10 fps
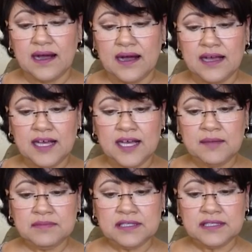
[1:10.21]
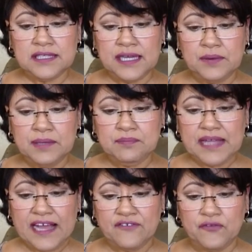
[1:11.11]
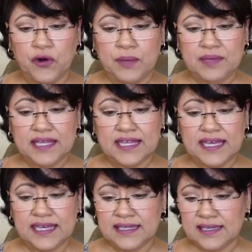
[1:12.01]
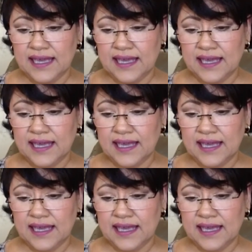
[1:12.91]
um, liquid black formula.